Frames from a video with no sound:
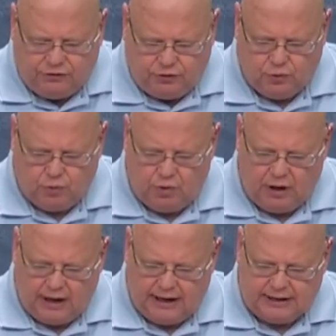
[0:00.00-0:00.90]
to
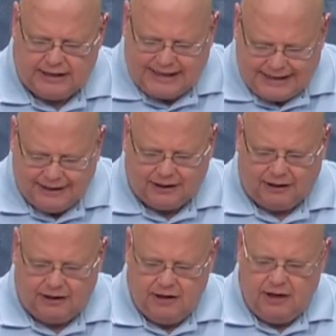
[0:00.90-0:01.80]

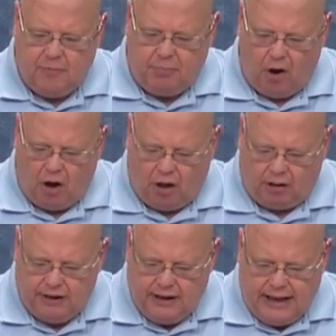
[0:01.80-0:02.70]
kill Paul,